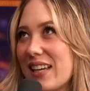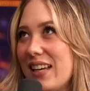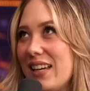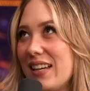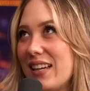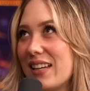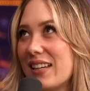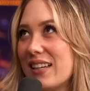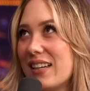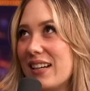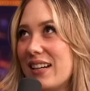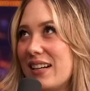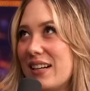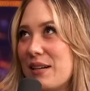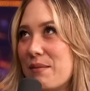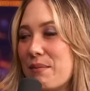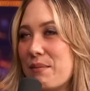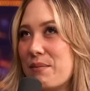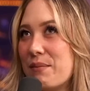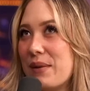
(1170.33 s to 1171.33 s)
this like
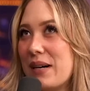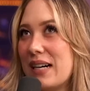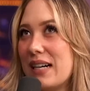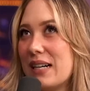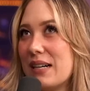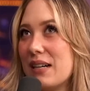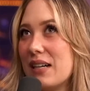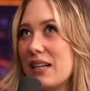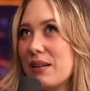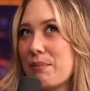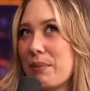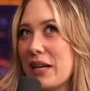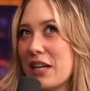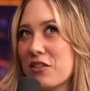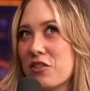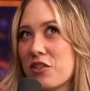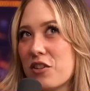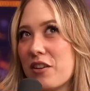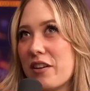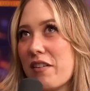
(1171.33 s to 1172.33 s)
um
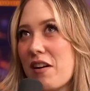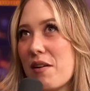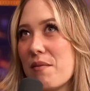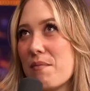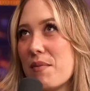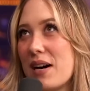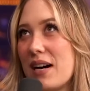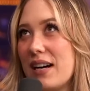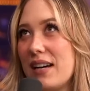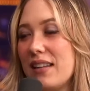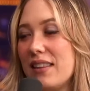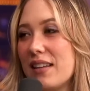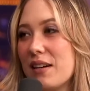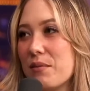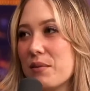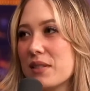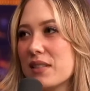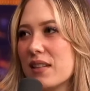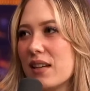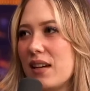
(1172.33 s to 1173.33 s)
picture in our mind
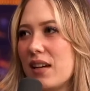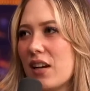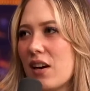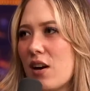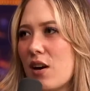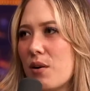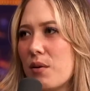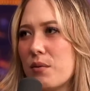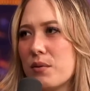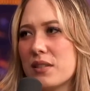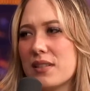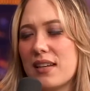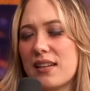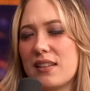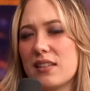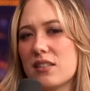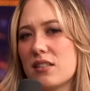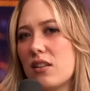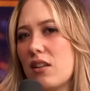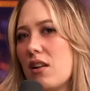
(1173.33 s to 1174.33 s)
that was like, oh, it was
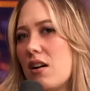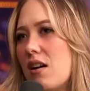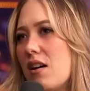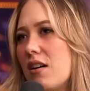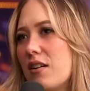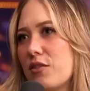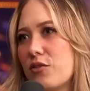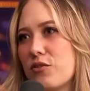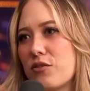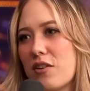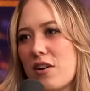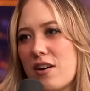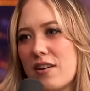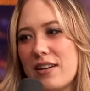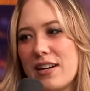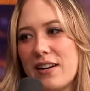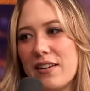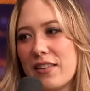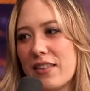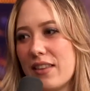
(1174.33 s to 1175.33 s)
like this long
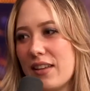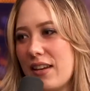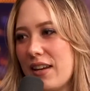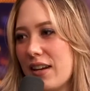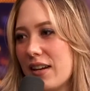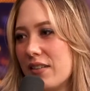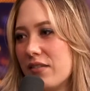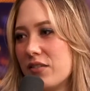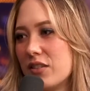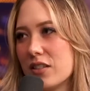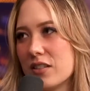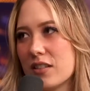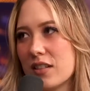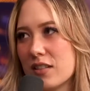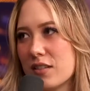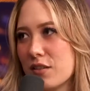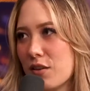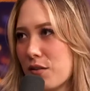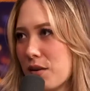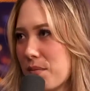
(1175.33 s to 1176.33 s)
drawn out thing of
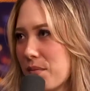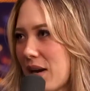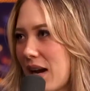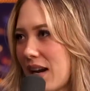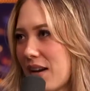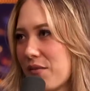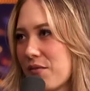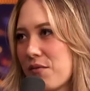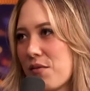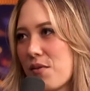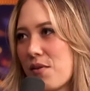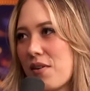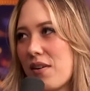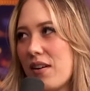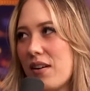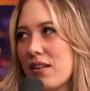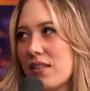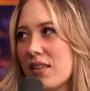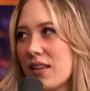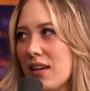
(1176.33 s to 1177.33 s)
just us going back and
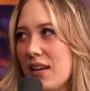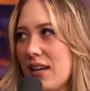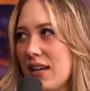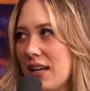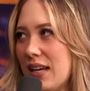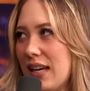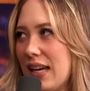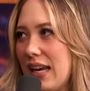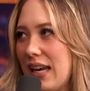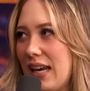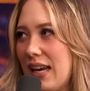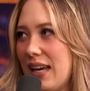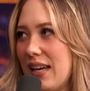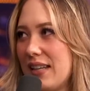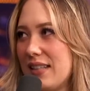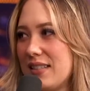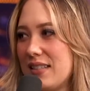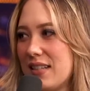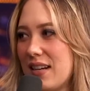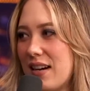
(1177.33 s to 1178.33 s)
forth.
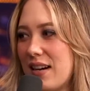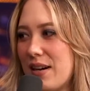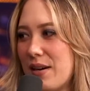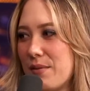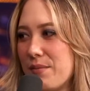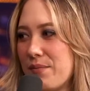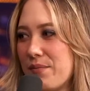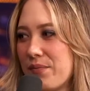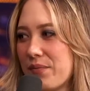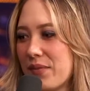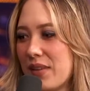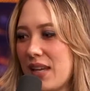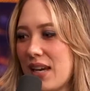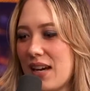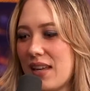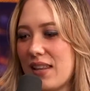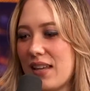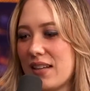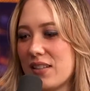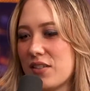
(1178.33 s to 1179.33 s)
And um,
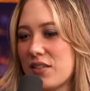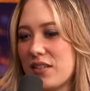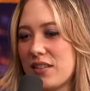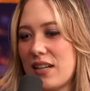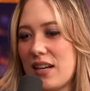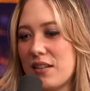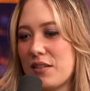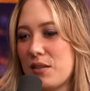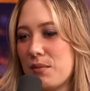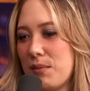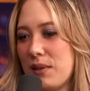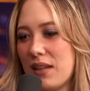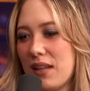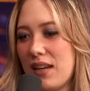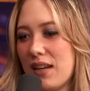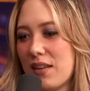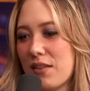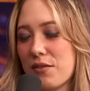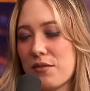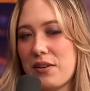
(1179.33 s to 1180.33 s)
yeah, that turned out to be
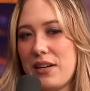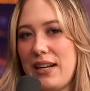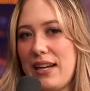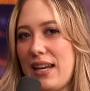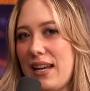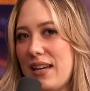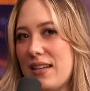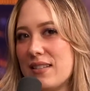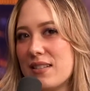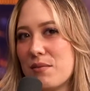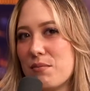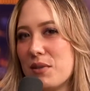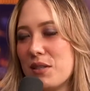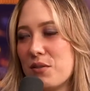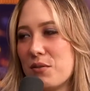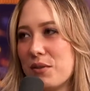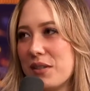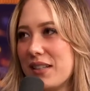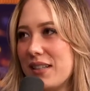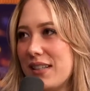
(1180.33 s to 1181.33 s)
like three days in
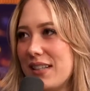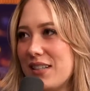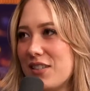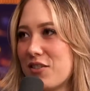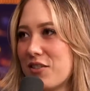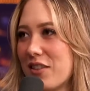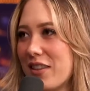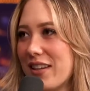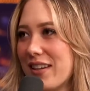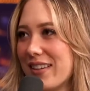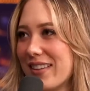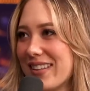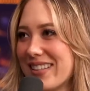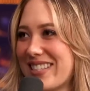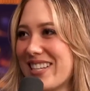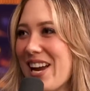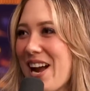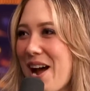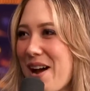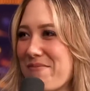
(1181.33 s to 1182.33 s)
between each thing
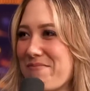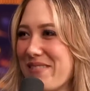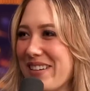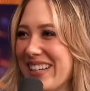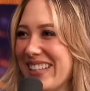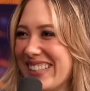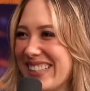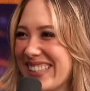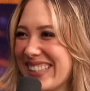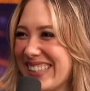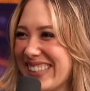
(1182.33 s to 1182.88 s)
that's happened.